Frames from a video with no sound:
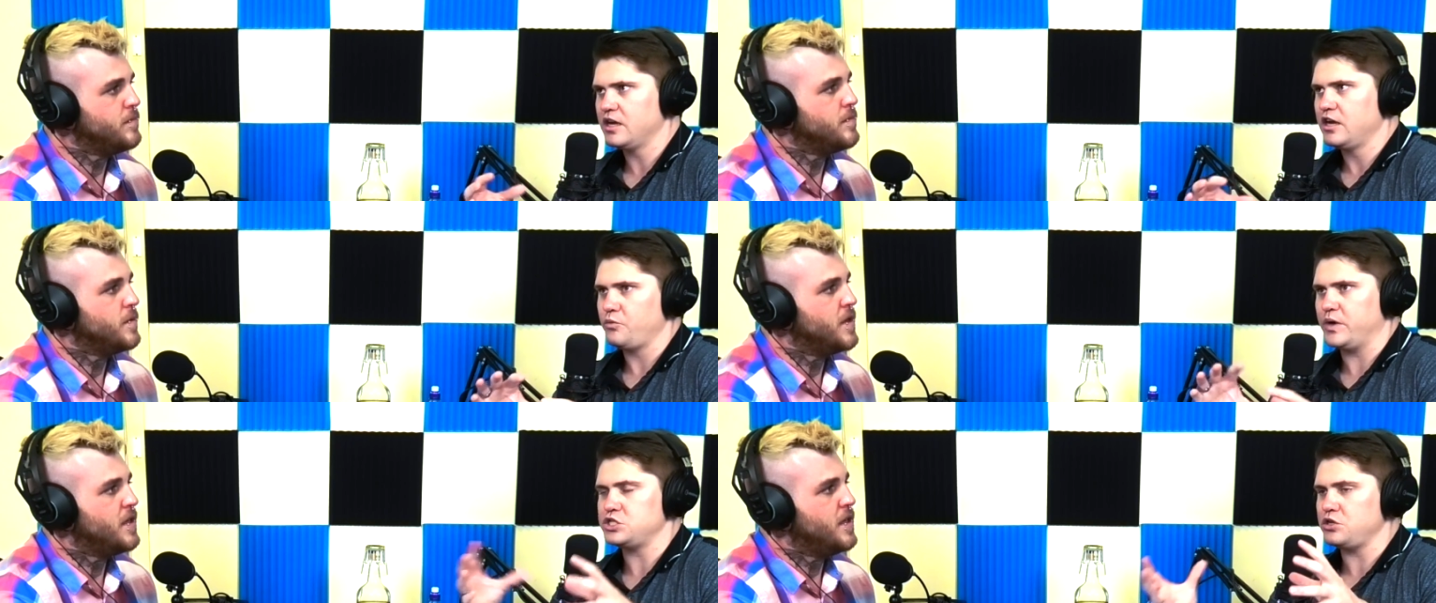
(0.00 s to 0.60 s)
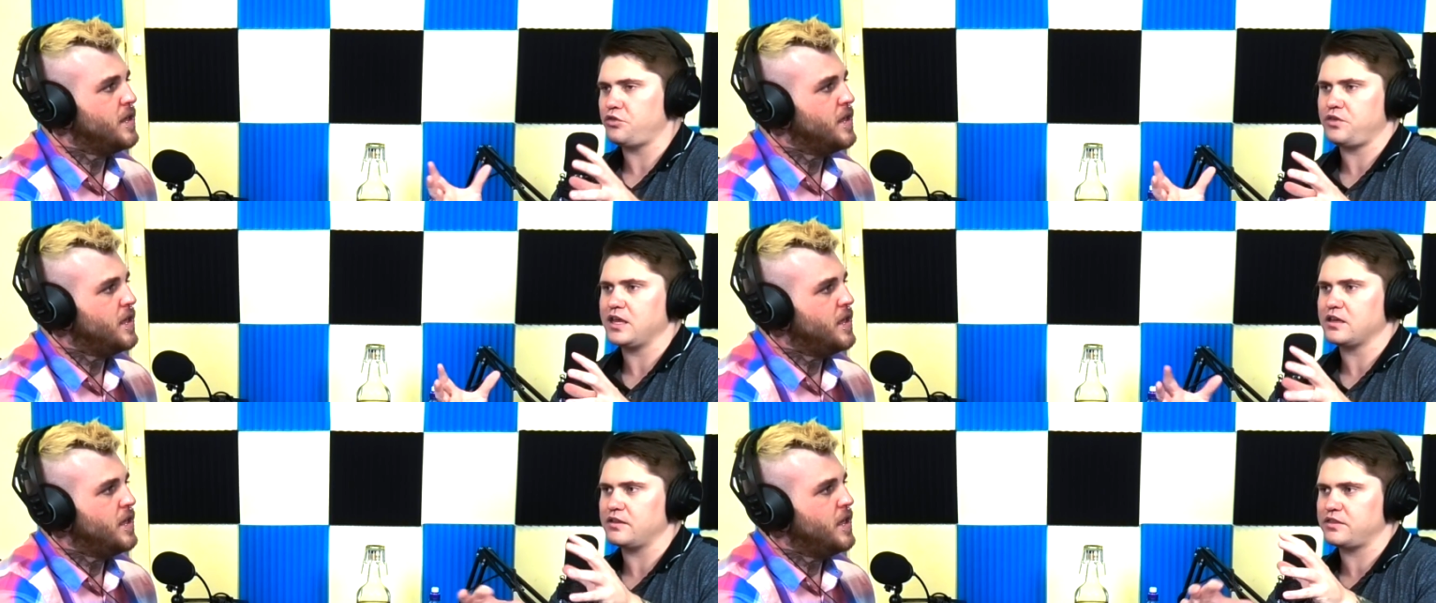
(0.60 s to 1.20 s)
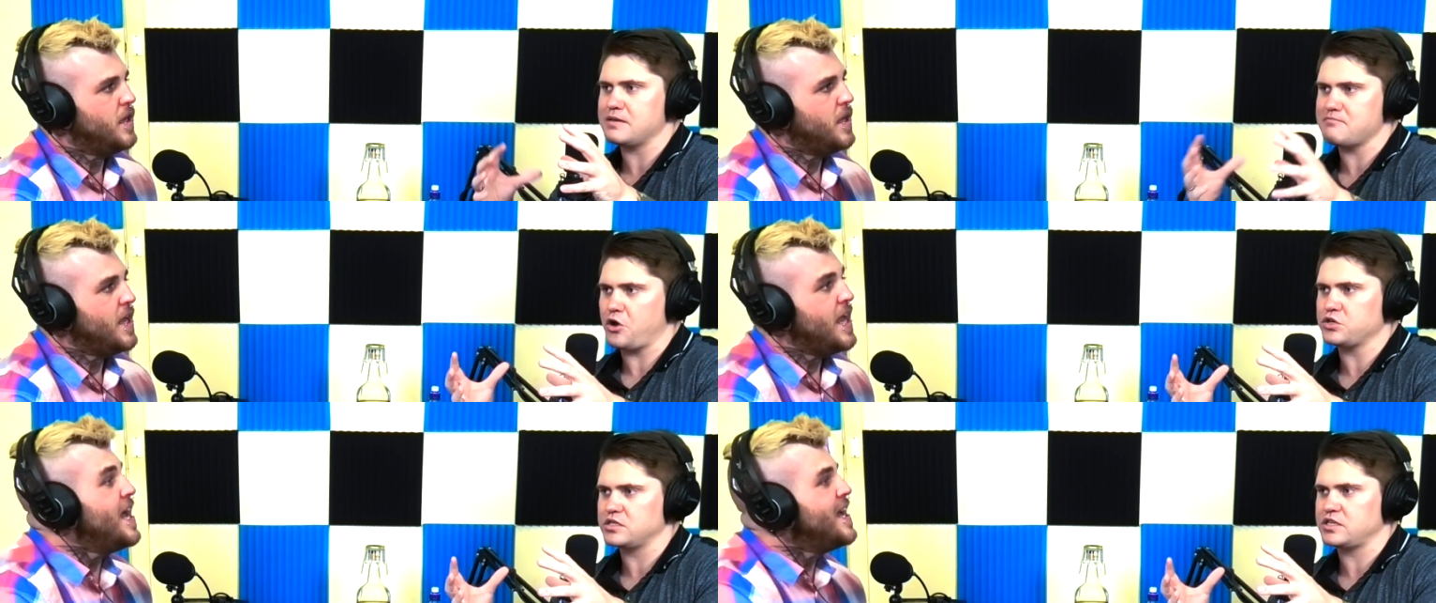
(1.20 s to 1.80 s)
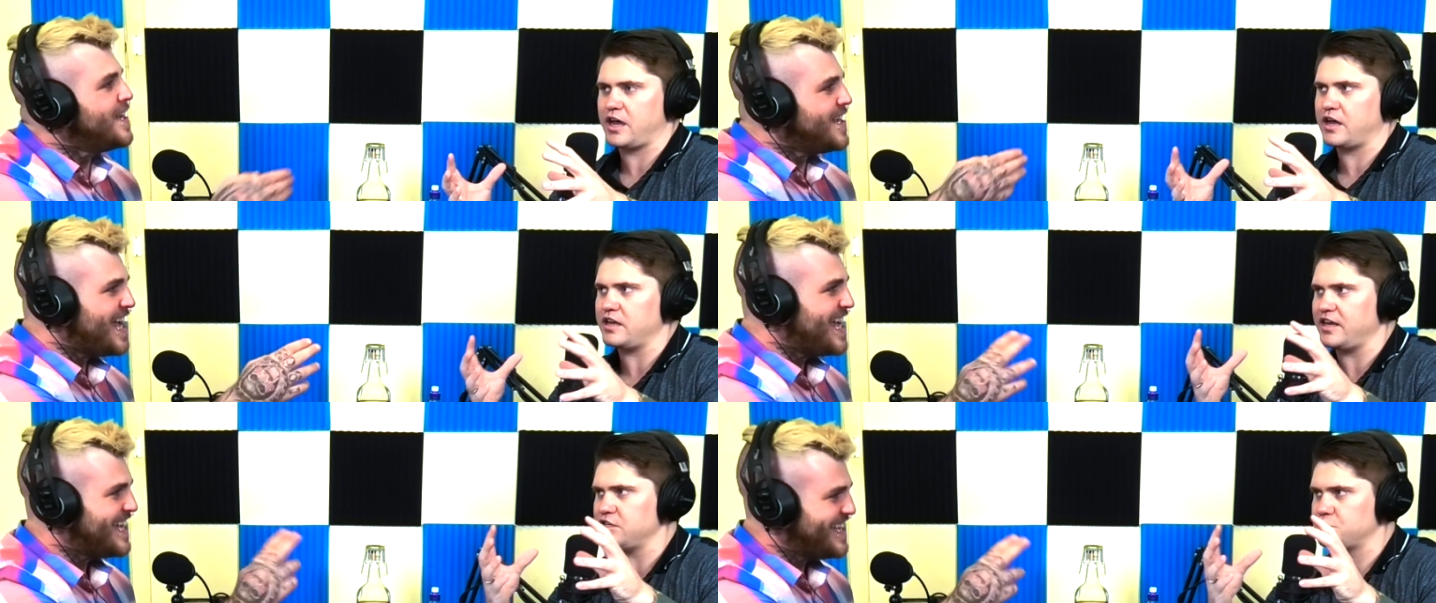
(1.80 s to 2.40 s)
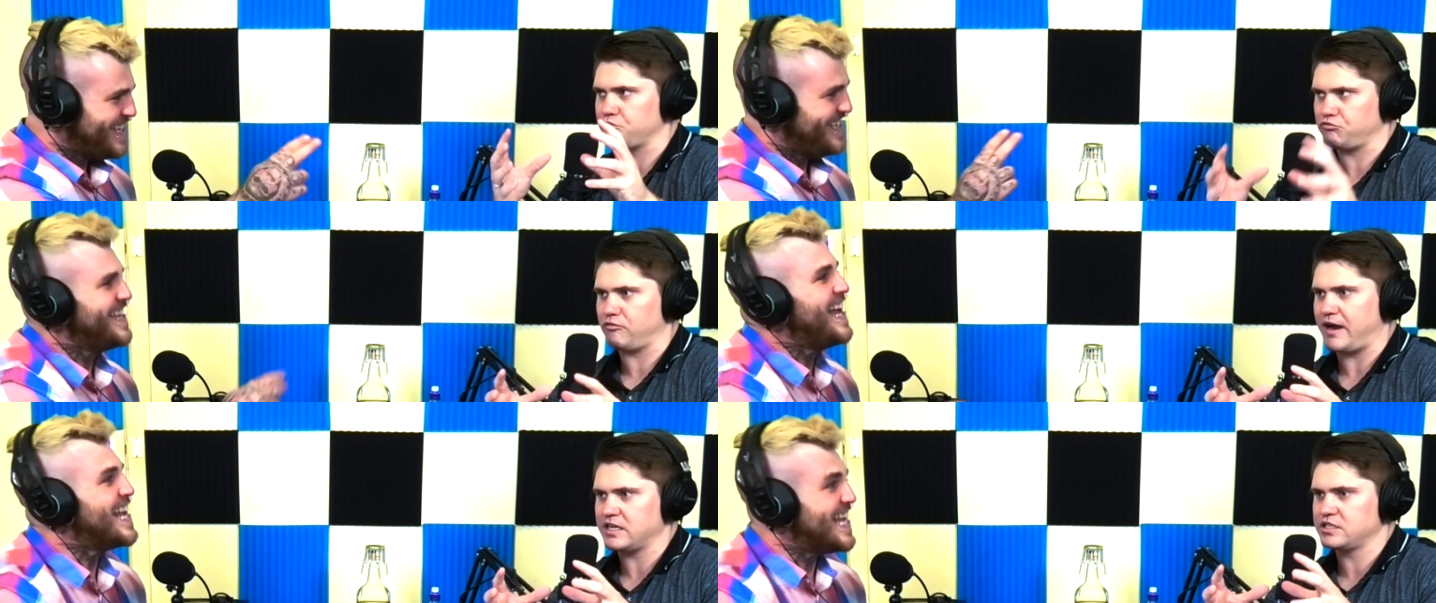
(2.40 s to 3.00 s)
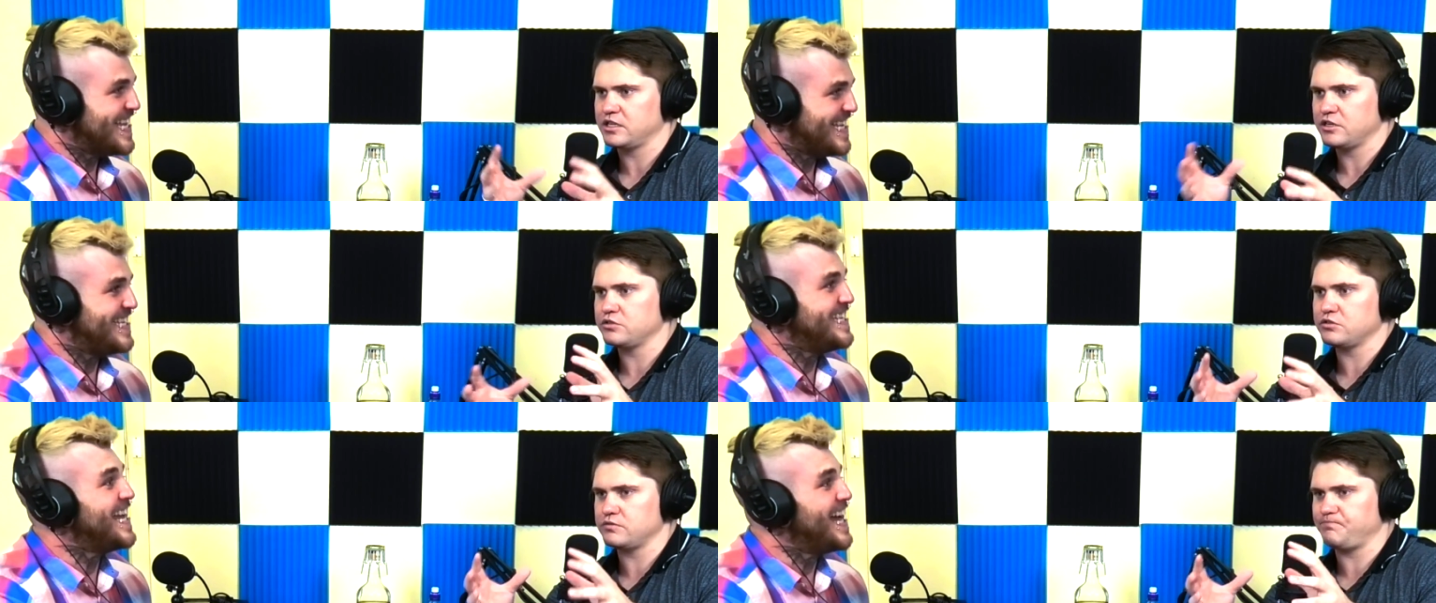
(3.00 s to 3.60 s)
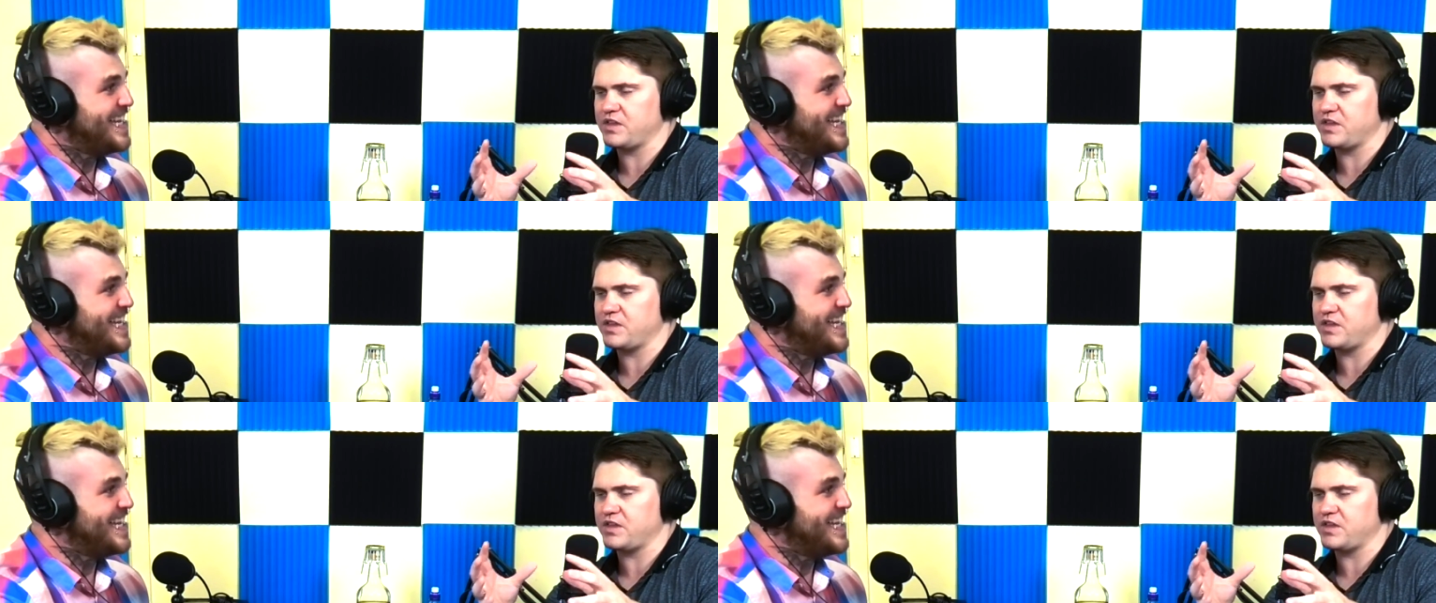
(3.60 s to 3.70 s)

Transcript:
Speaker 1: which you think the emotions are in direct yes.